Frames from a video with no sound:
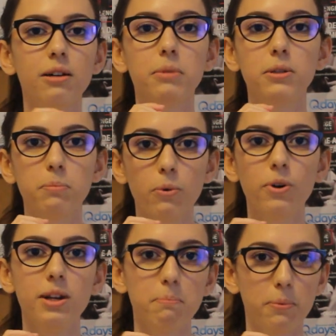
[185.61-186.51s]
But more
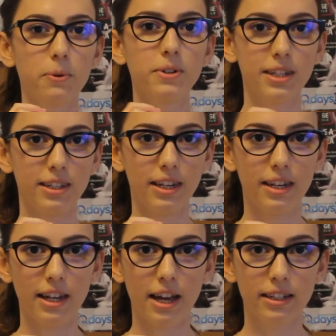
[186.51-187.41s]
important than
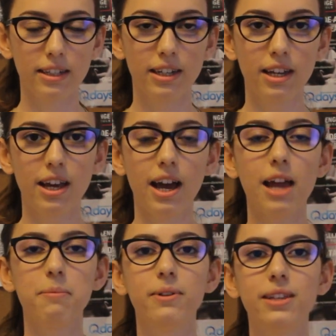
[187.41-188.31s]
that,
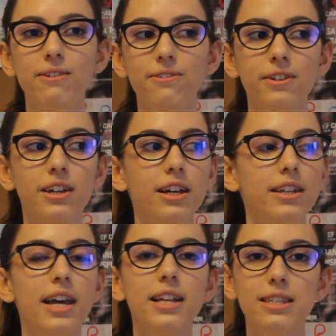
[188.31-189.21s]
I believe
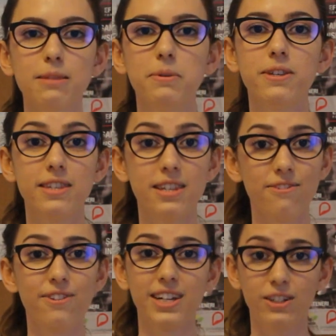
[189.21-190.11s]
that
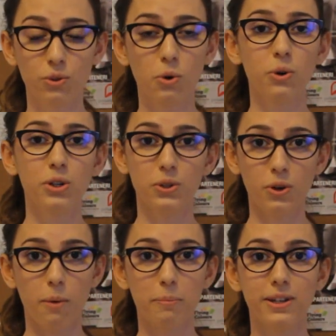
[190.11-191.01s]
specific door you
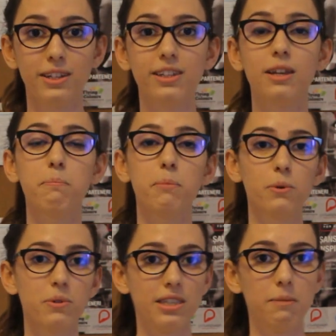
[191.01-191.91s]
open, the
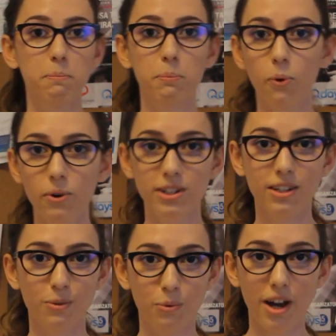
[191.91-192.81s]
most
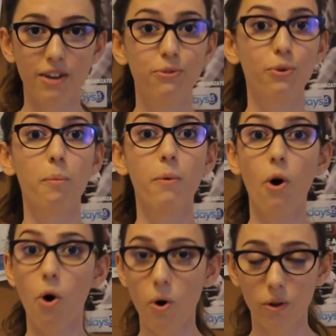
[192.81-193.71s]
important one from
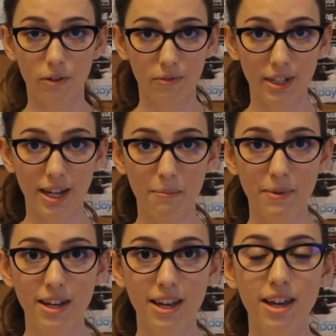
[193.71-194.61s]
all of
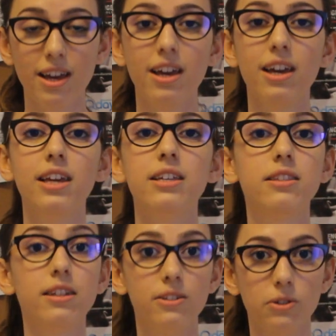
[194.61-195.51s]
them, is
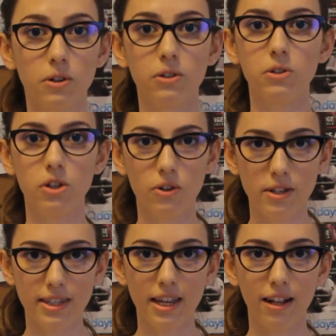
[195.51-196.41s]
the door to
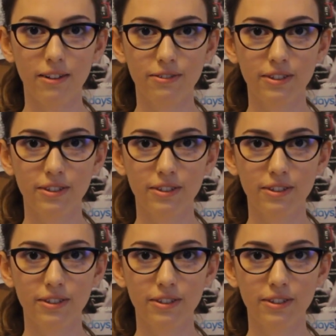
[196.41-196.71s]
yourself.